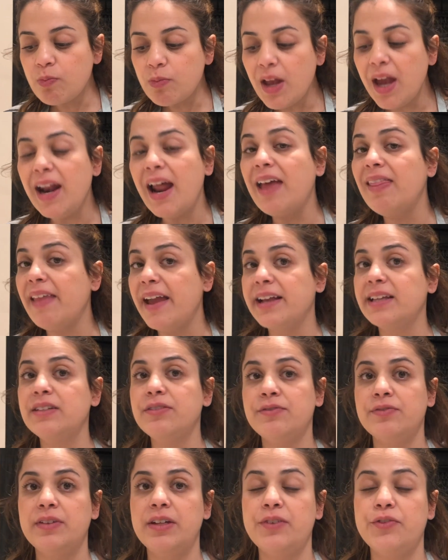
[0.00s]
And I like the
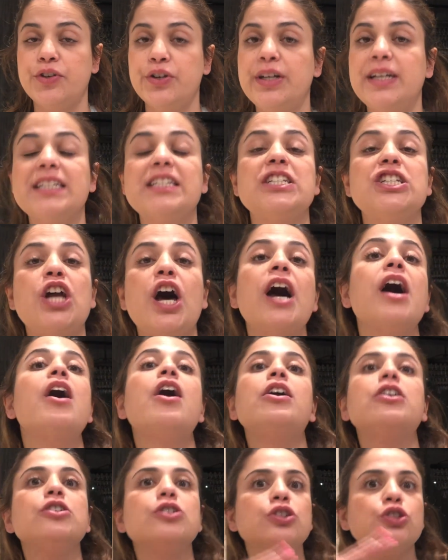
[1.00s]
flavor. It's not
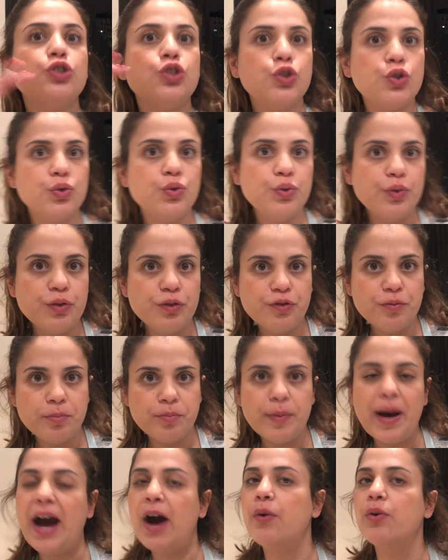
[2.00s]
too
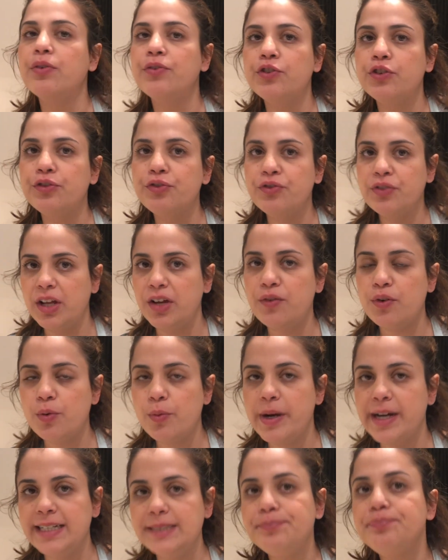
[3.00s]
powerful
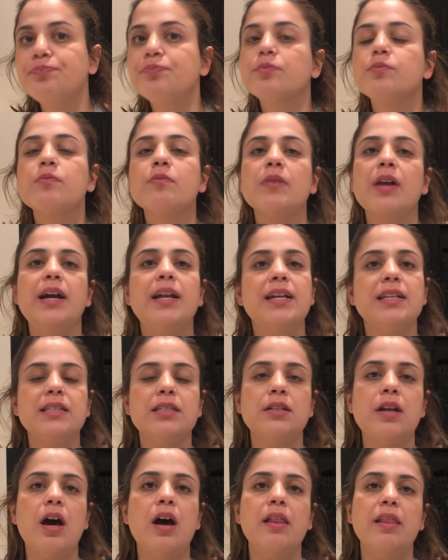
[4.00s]
flavor-wise, and
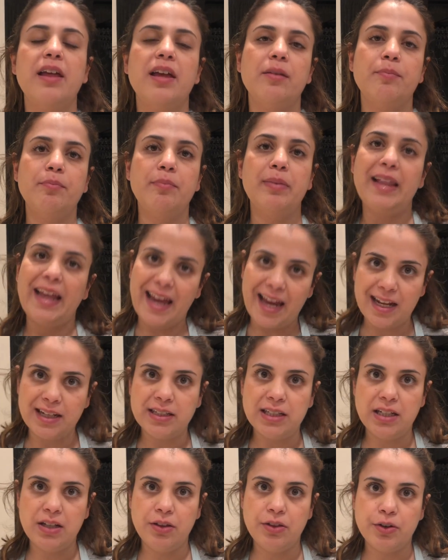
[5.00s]
it's not like
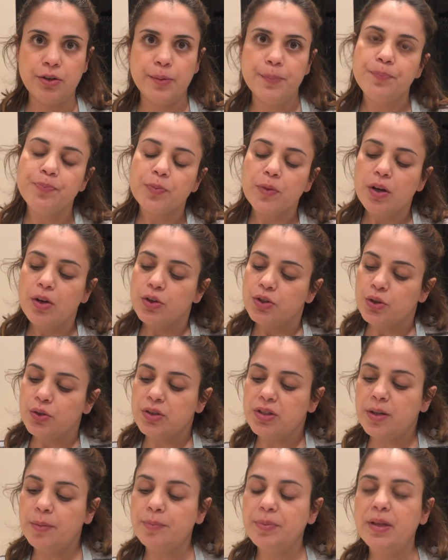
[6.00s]
bland either. So
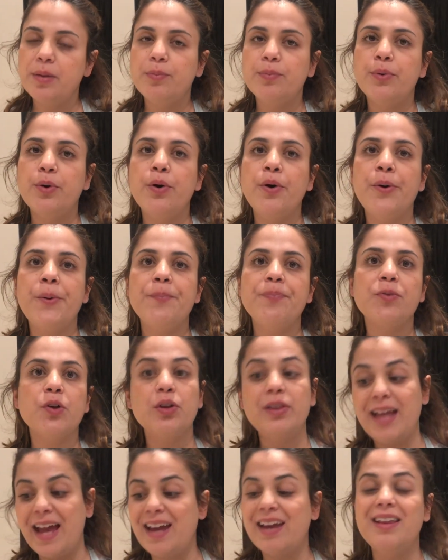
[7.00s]
some people
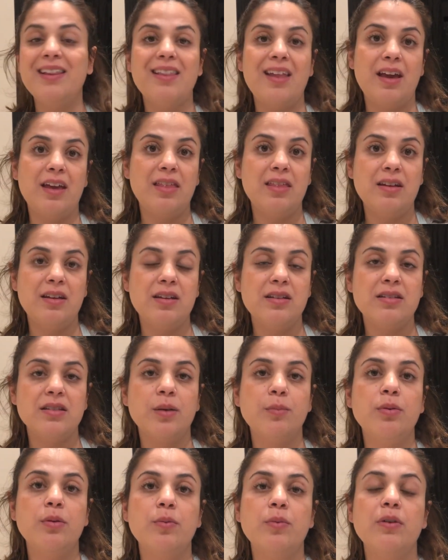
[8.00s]
like it like this,
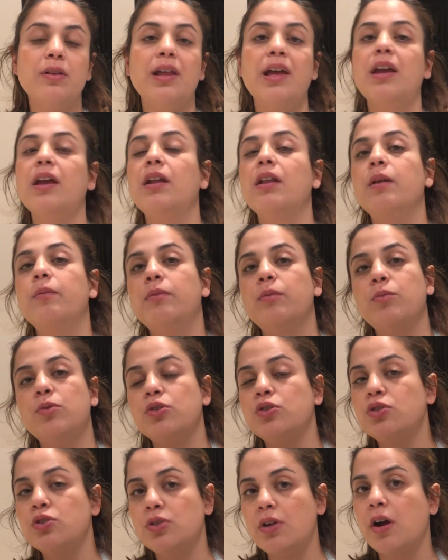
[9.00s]
some people like it a little bit more
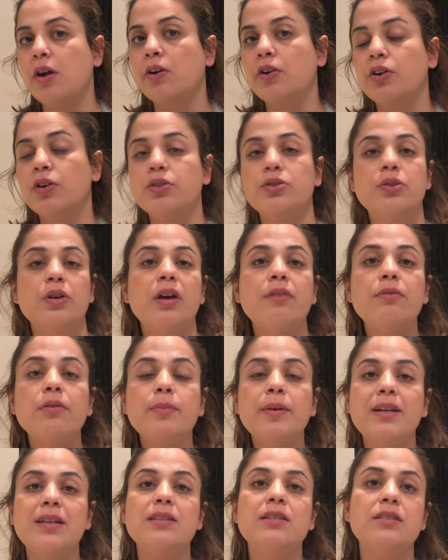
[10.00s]
stronger. So
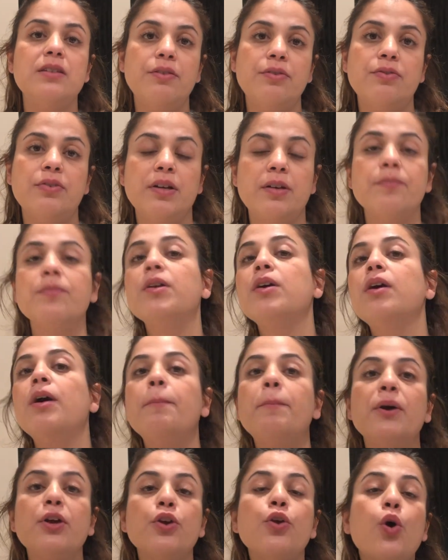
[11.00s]
everybody's different,
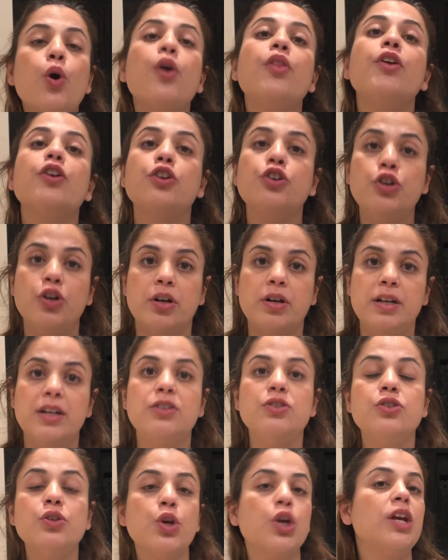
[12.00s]
but you're the cook,
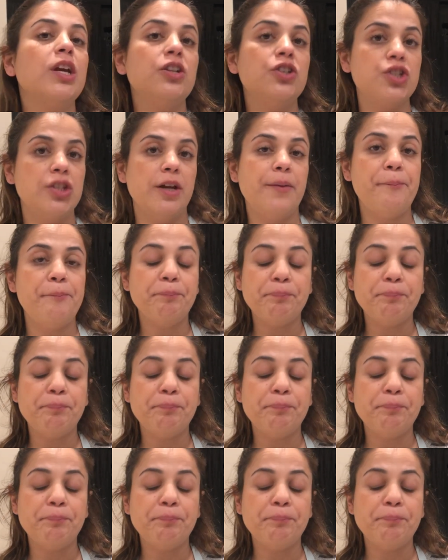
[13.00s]
it's your kitchen.